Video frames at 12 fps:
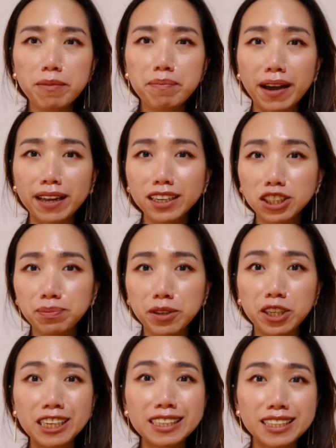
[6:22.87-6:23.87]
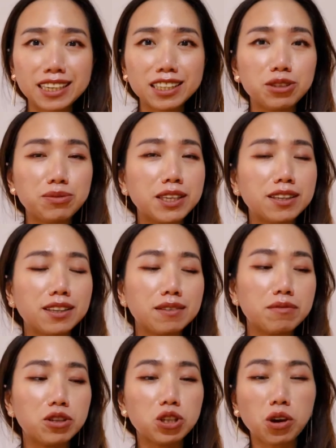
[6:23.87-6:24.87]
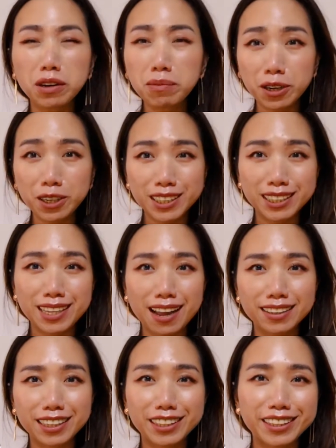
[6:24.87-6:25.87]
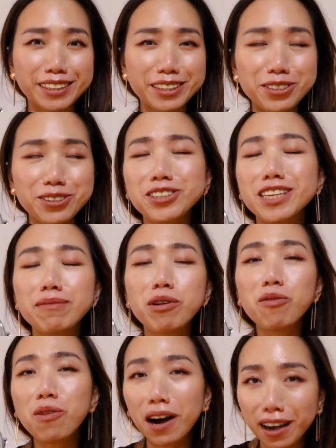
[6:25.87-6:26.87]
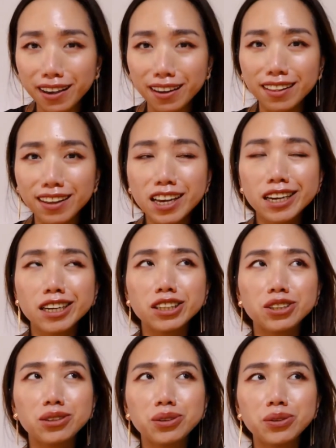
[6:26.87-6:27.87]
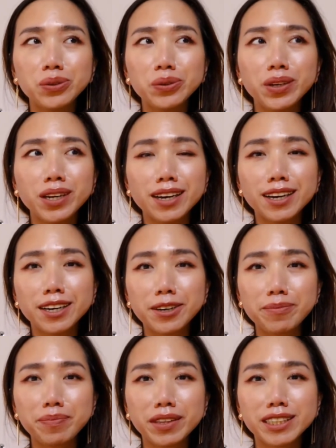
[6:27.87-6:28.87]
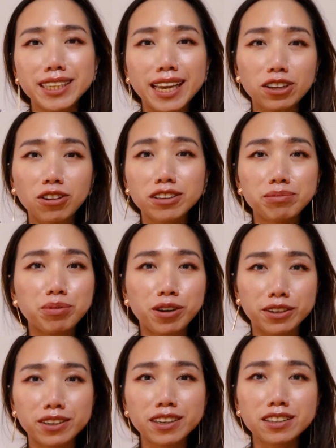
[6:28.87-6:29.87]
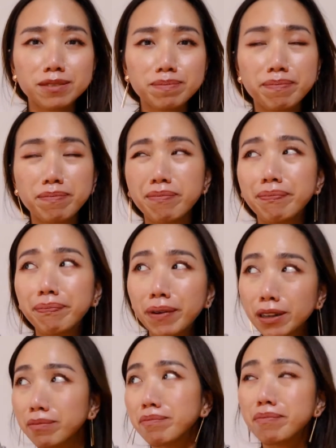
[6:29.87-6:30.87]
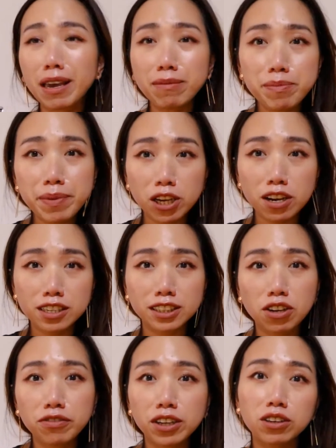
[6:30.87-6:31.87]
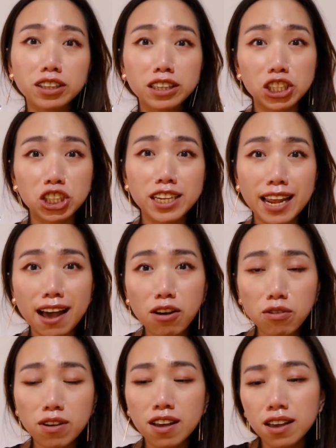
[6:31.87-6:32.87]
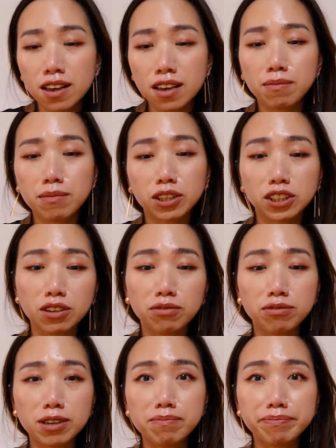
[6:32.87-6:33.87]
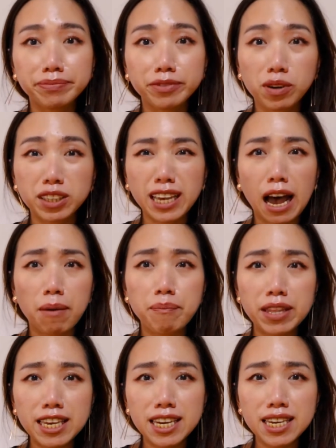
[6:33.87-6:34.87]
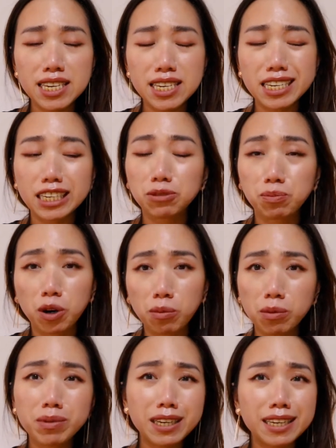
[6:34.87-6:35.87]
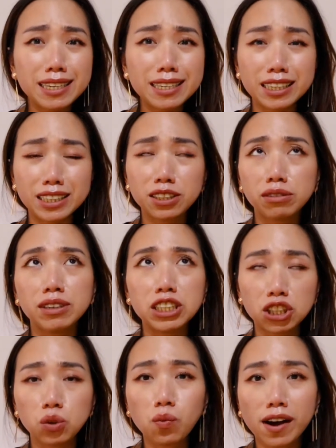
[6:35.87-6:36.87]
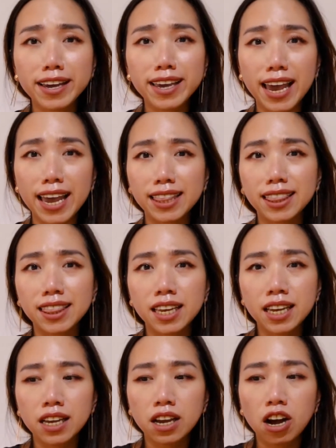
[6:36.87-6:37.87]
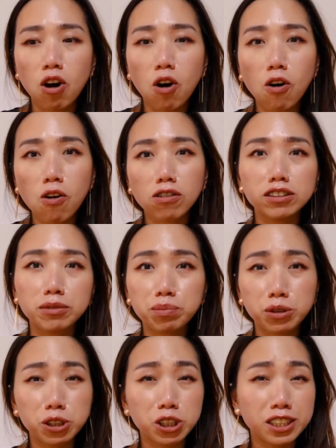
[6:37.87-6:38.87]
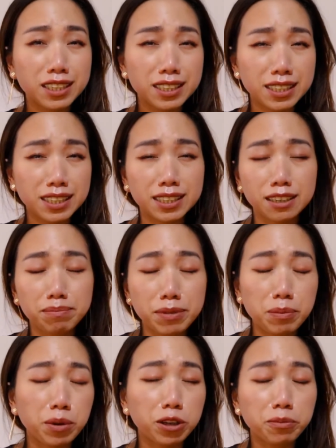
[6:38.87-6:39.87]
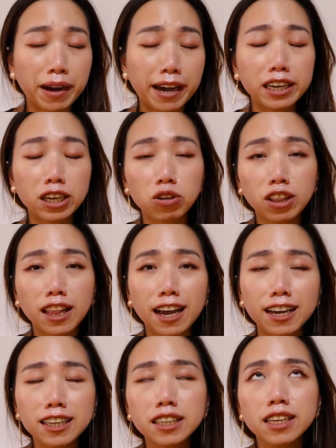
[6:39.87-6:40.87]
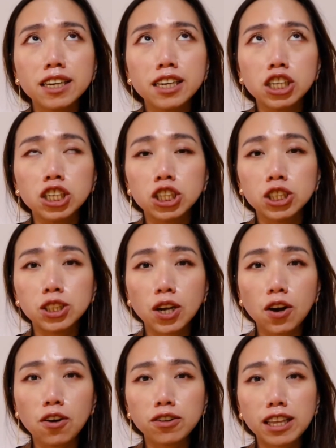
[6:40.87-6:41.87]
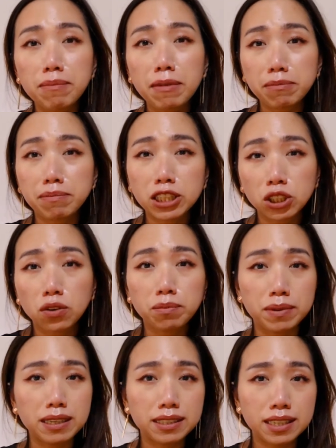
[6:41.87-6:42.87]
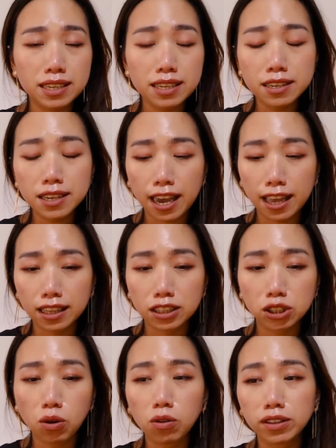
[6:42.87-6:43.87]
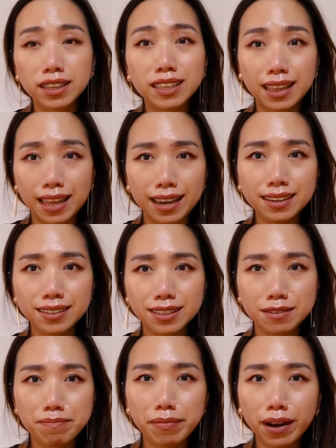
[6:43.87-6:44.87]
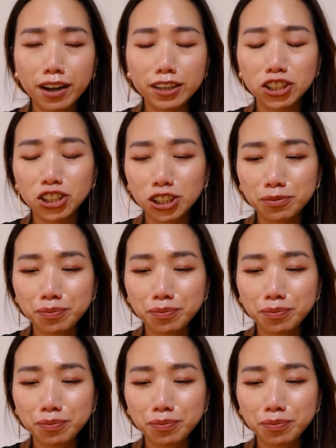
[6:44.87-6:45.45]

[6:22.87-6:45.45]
bad experiences with Tory Burch is that it took them a while to send all the products, but maybe because of the condition now, because of what's happening, it's probably that's the reason why, and all the purchases that people are buying online, so they might be so busy, hence all the delays. But